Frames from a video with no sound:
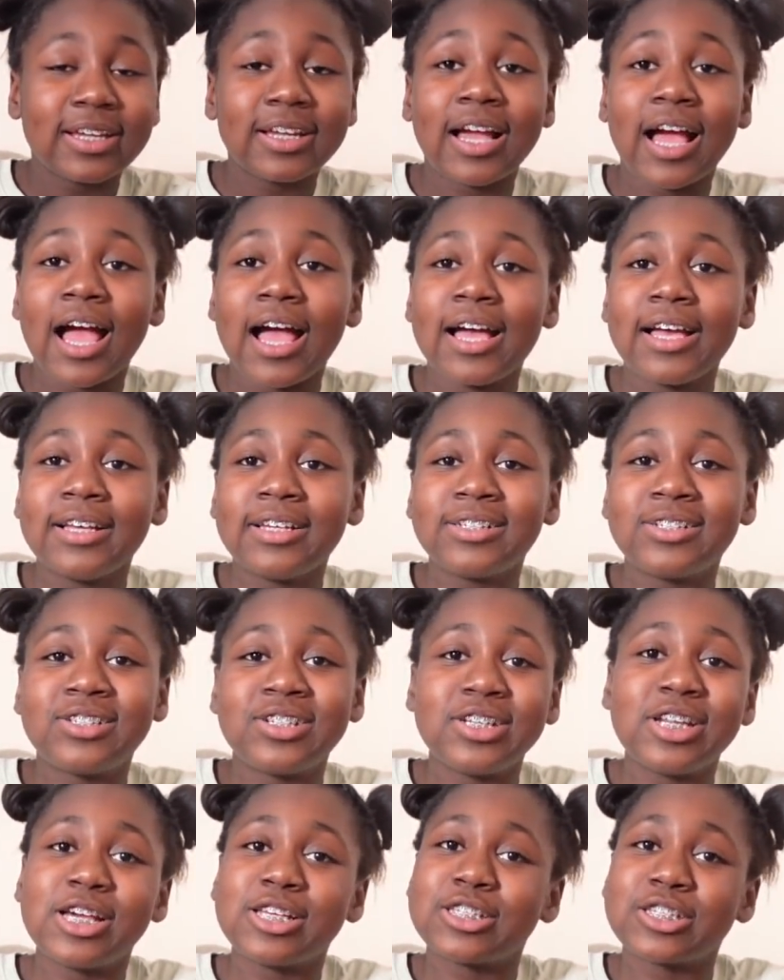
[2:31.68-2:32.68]
You guys,
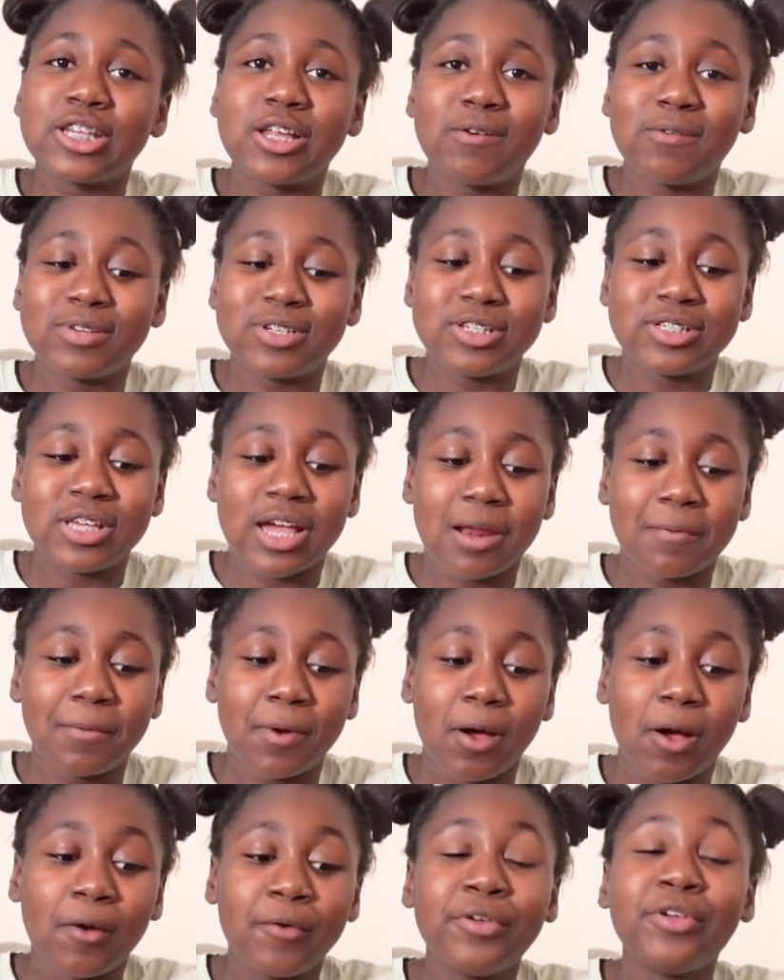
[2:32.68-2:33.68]
she doesn't know what she's talking
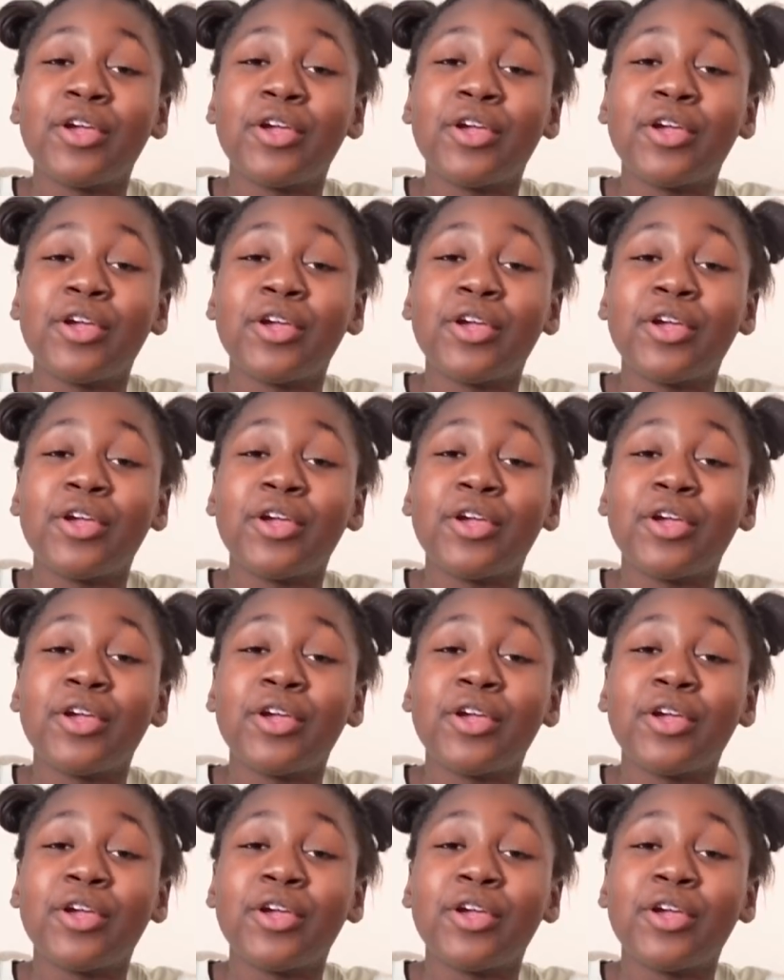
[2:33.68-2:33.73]
about.